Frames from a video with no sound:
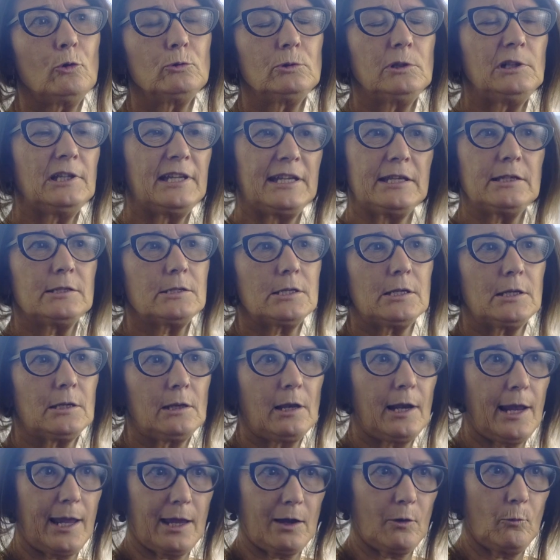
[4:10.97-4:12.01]
leading
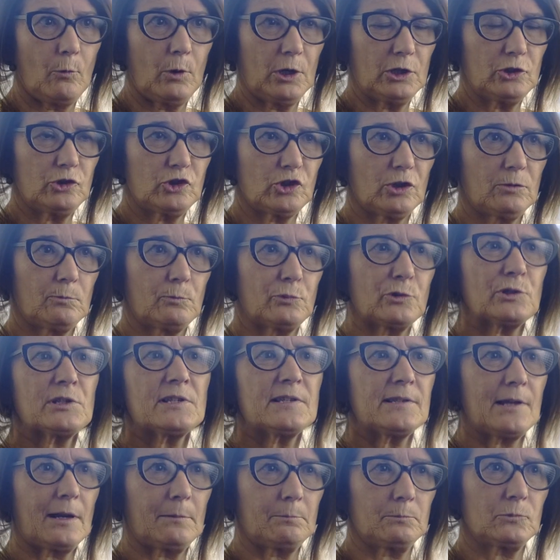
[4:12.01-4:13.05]
language and
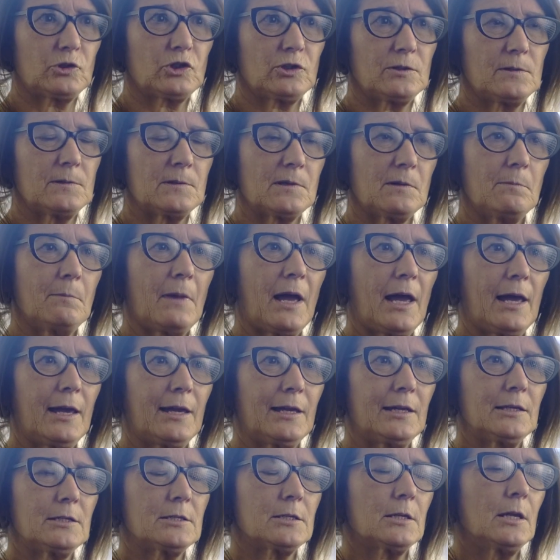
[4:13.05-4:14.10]
presumptions are made.